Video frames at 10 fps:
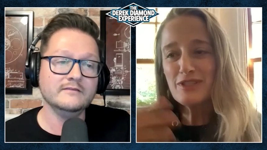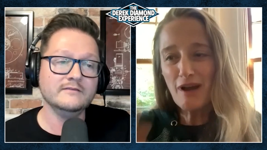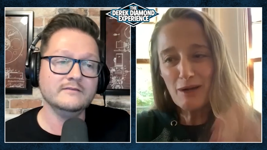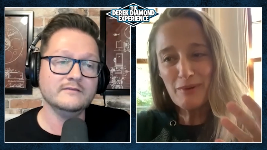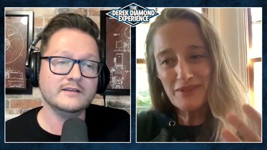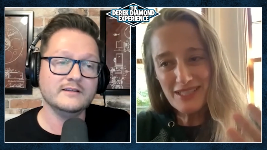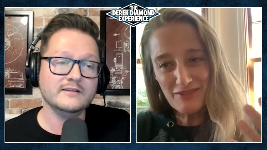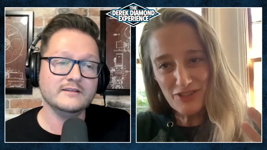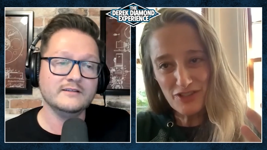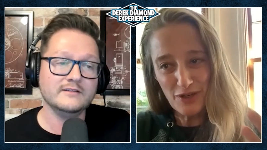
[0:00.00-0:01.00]
Speaker 1: to talk about the
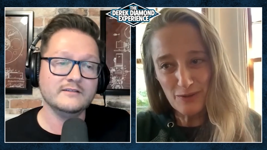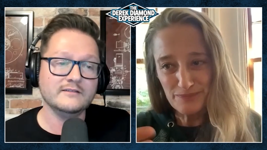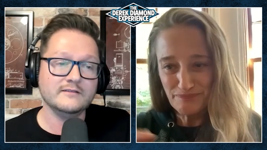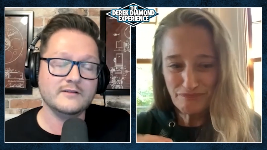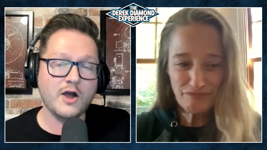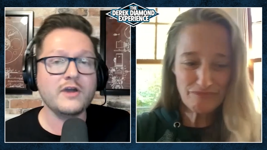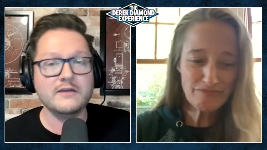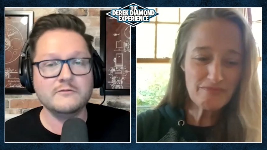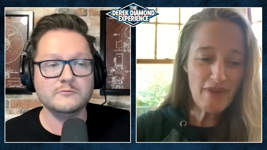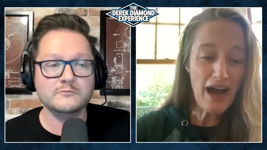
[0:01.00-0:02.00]
T V show.
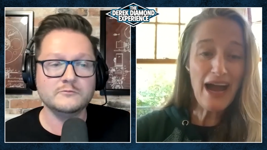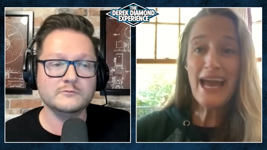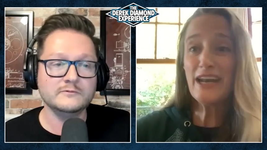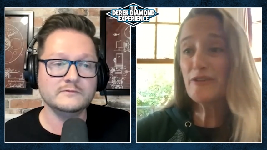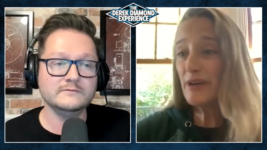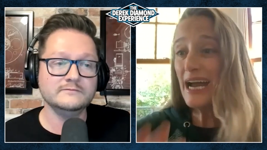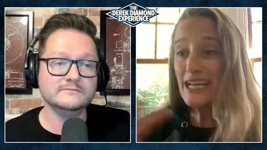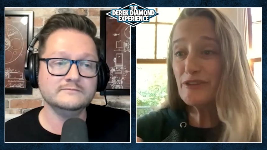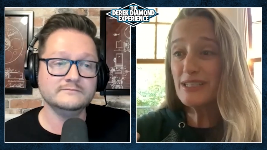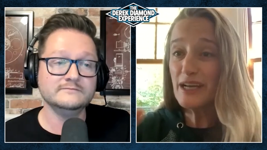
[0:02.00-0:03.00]
Okay. I had a gr
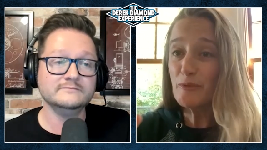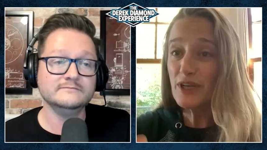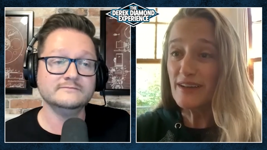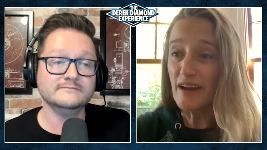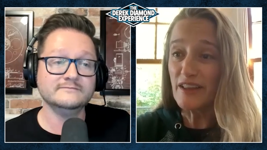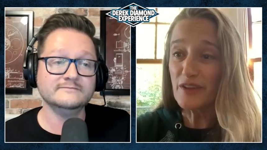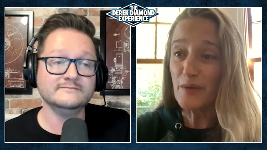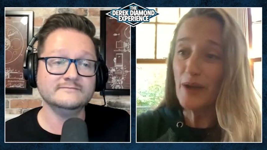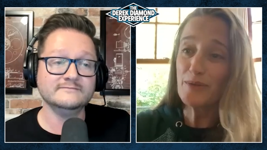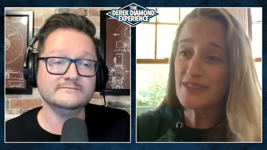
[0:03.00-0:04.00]
I had a great time working on it,
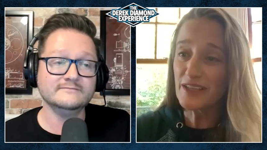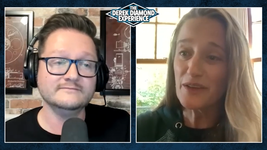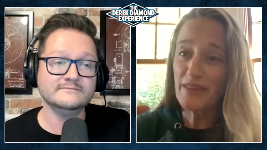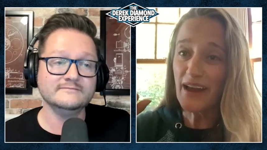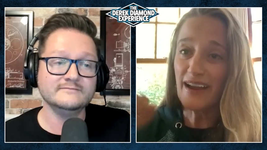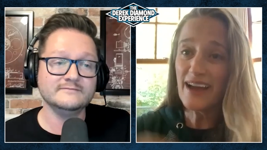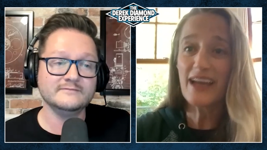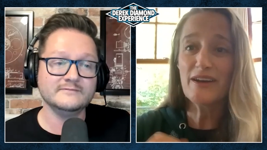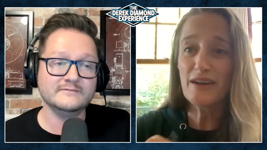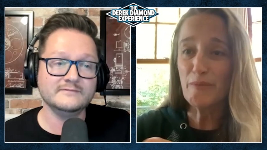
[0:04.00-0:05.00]
though. I will tell you that. I
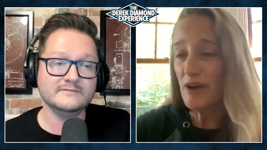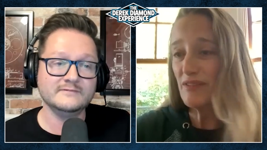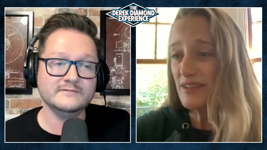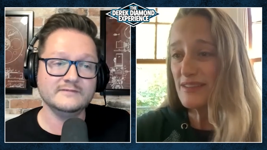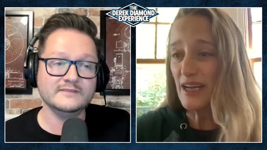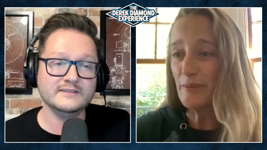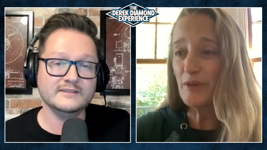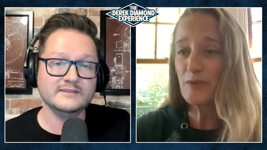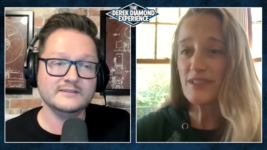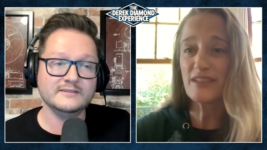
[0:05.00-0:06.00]
had a marvelous
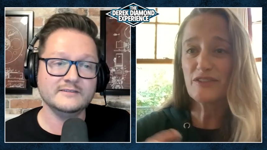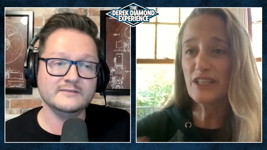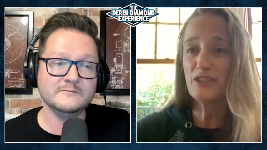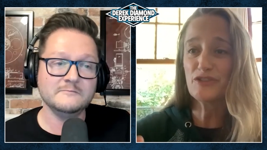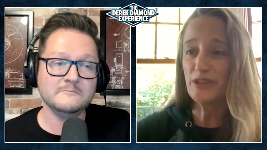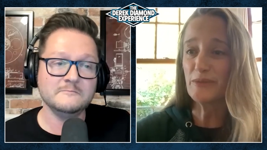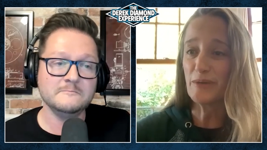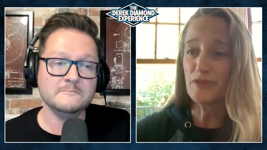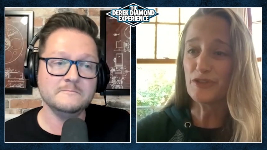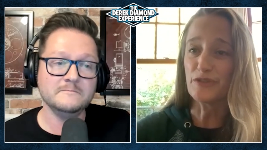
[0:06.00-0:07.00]
time. It was a little dream
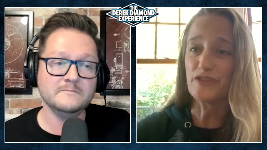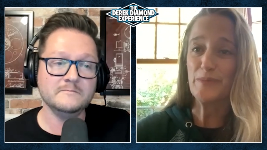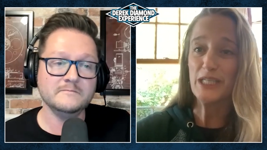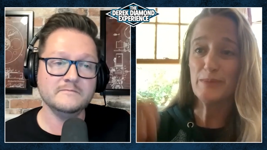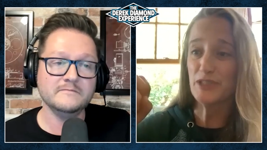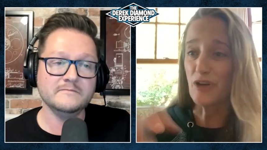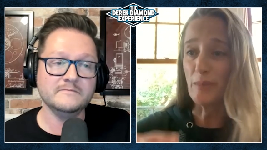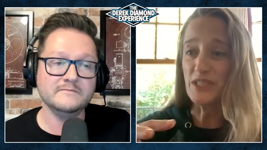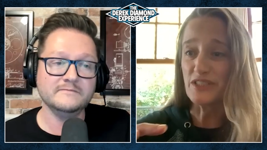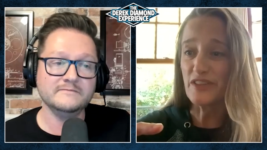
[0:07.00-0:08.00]
come true for me to be
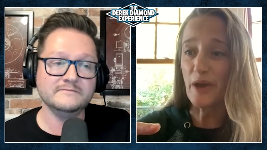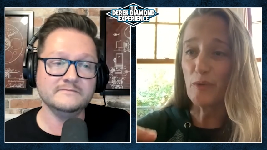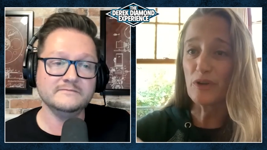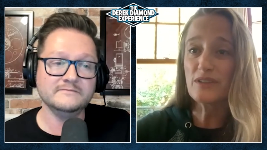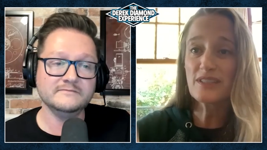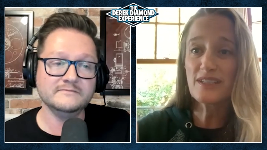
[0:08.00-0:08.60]
dropped into that world